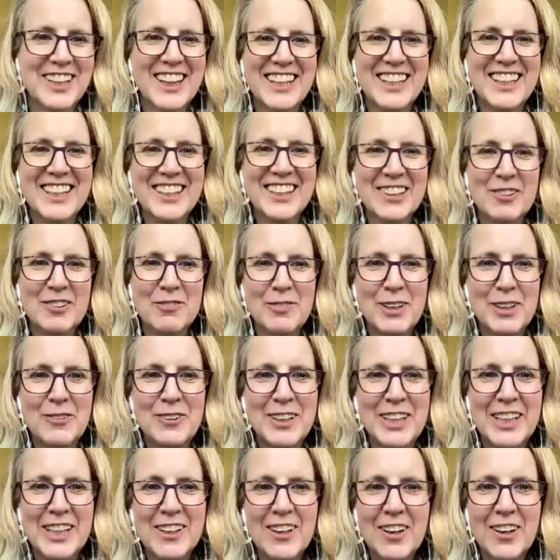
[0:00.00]
thank you. May
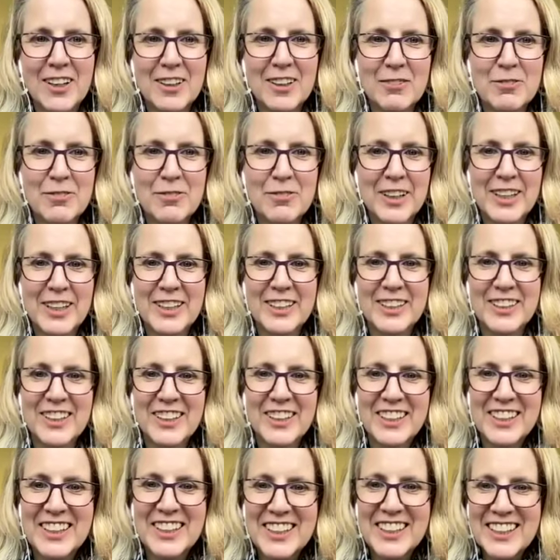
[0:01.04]
we all find
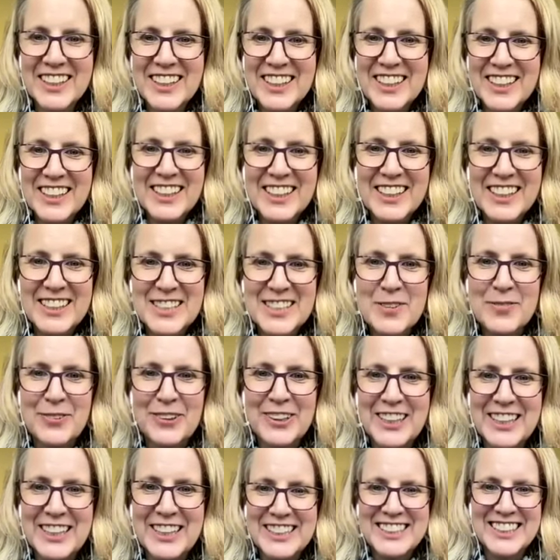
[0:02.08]

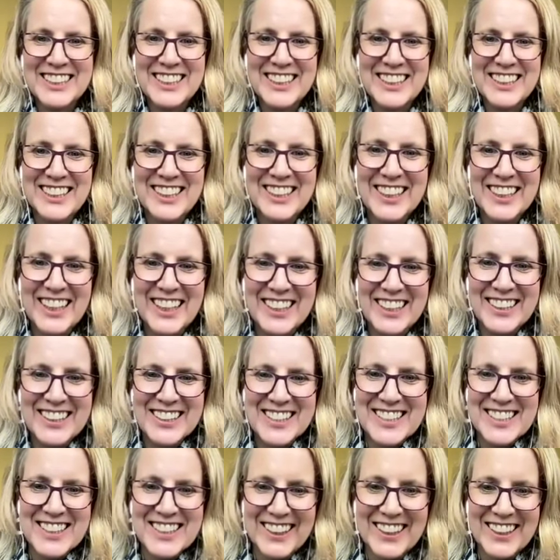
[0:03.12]
inspiration and
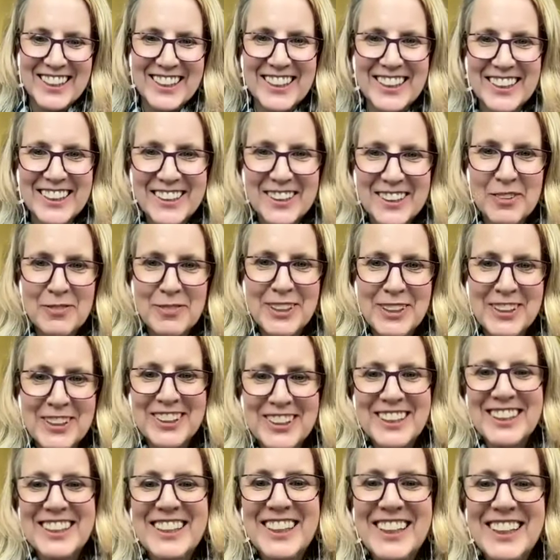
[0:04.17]
insight in the
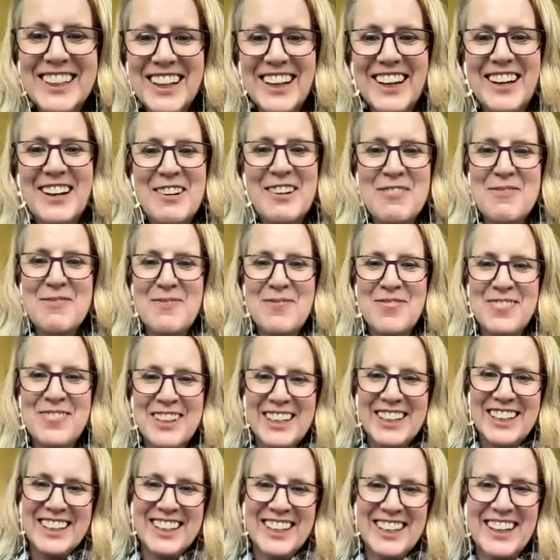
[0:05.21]
liminal, and
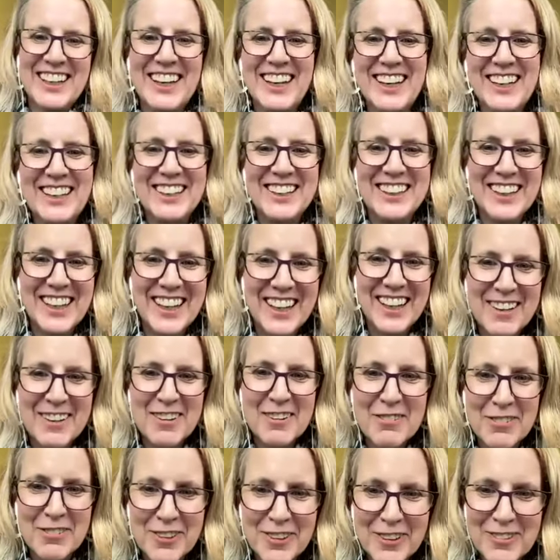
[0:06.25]
in that
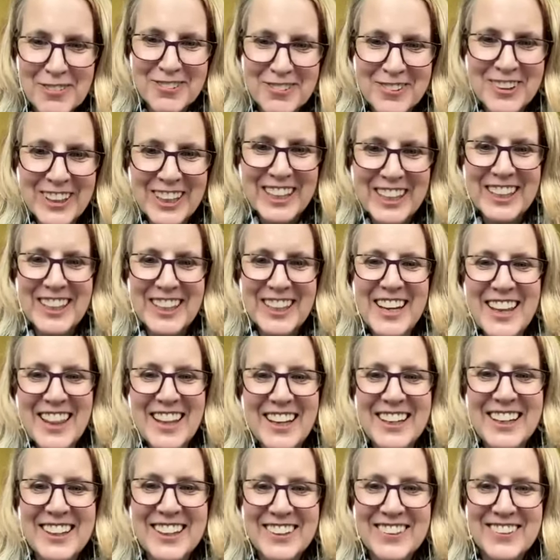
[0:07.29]
fertile void
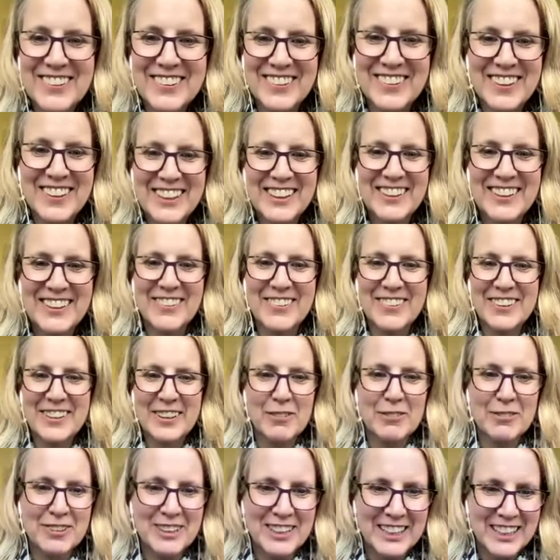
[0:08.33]
that you so
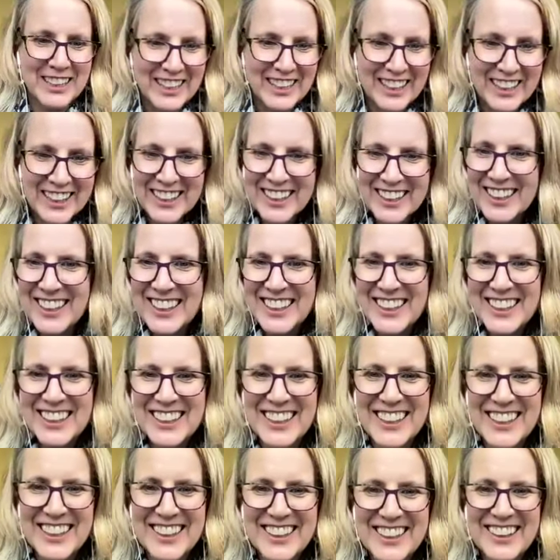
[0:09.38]
skillfully
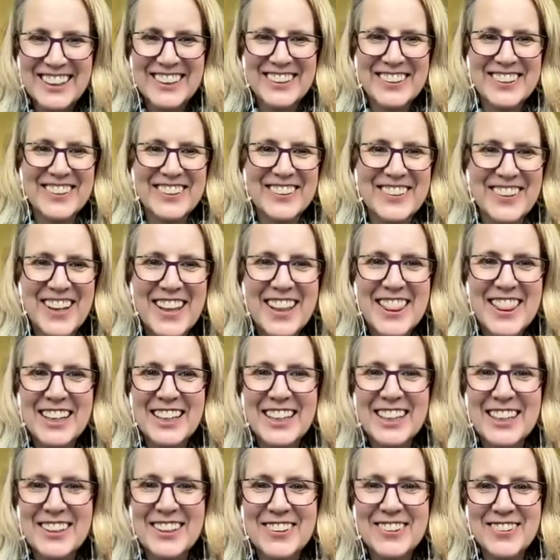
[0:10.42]
led us through.
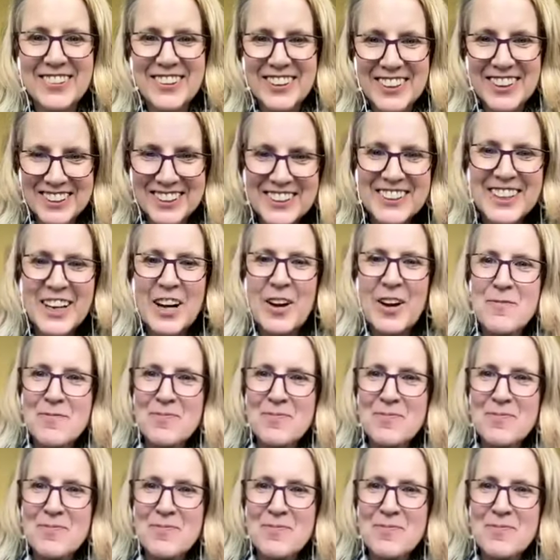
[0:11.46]
Thank you, Luca.